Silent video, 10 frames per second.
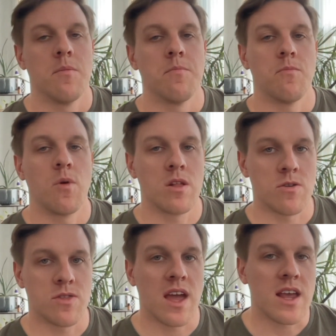we
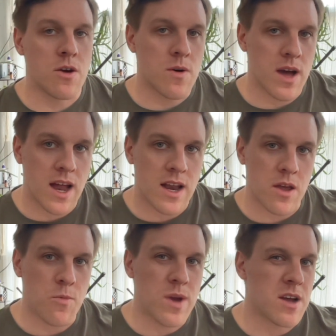learned thank you,
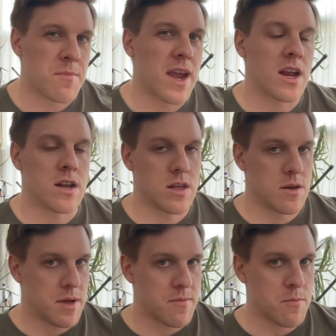and we could make it a little
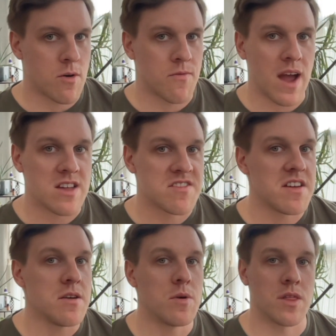bit more
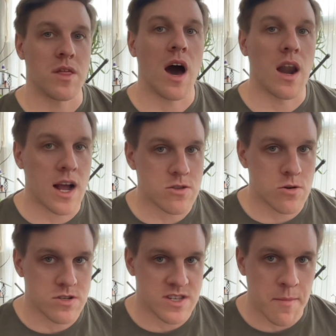fancy with arigato
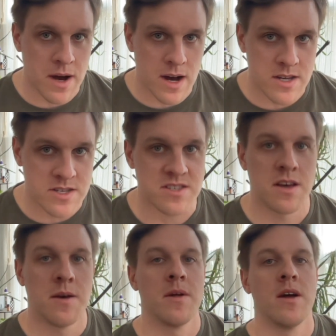gozaimasu.
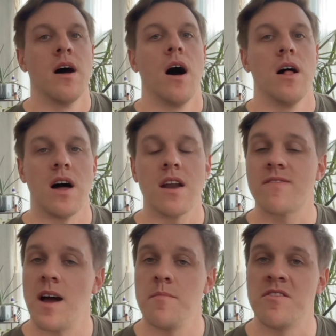A lot of
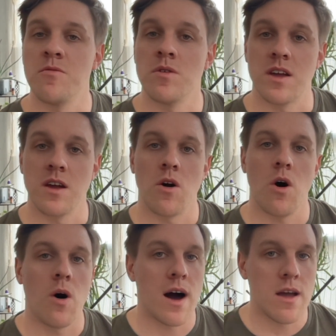times you will hear
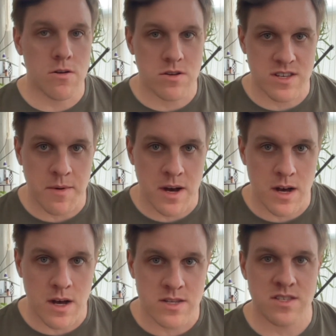ohayo
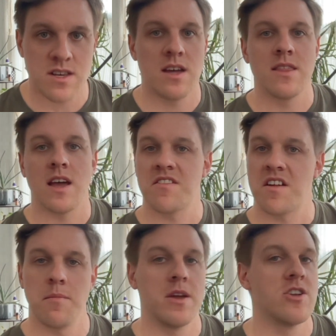gozaimasu, and that's
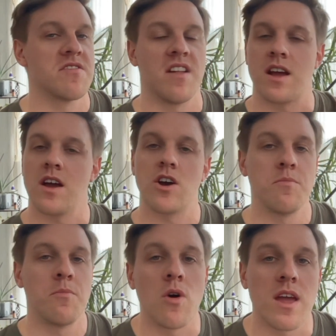going to be just like good
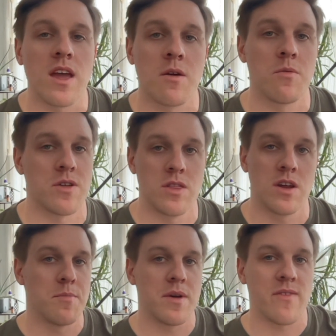morning with a
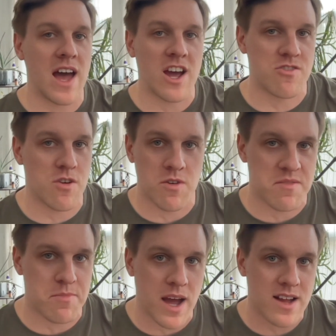little bit of extra
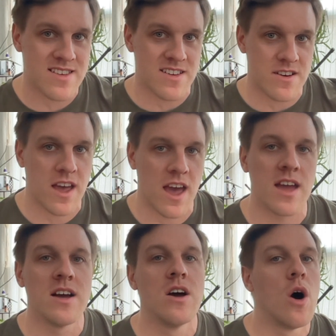respect, okay?
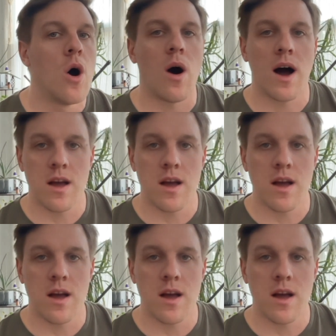Ohayo